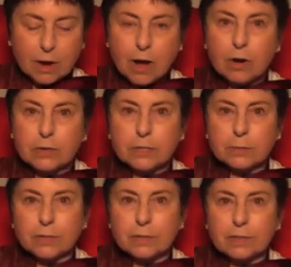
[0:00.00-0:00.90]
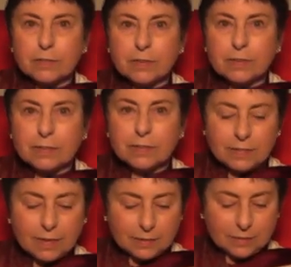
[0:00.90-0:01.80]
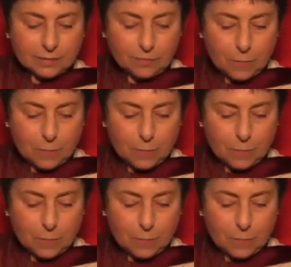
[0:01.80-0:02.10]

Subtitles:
our specific states of